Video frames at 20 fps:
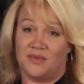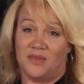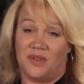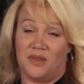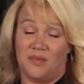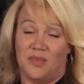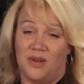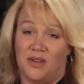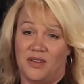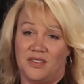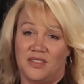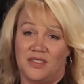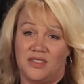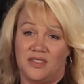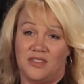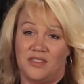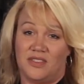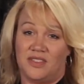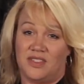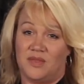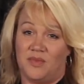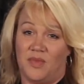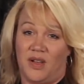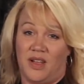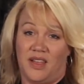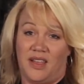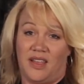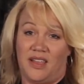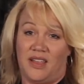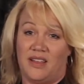One purse is just
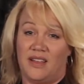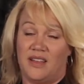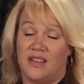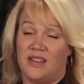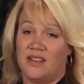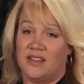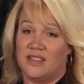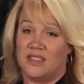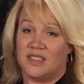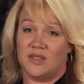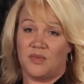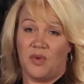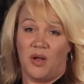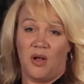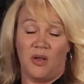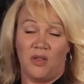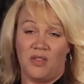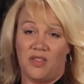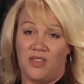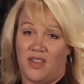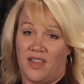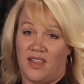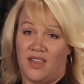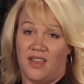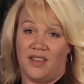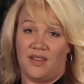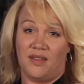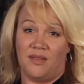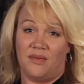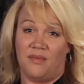my small
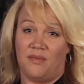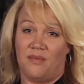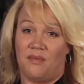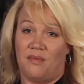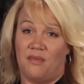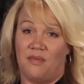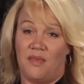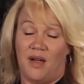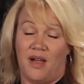thing,